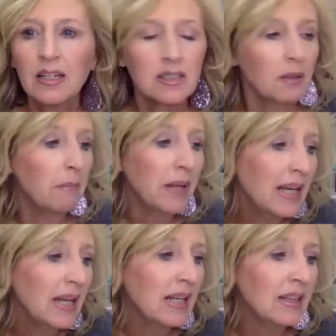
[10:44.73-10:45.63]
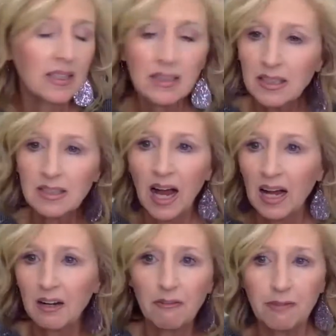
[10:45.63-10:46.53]
to me, this is
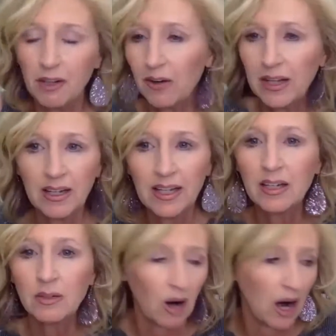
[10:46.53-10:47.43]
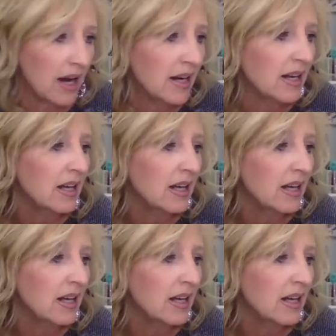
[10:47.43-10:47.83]
kind of filling it in, right?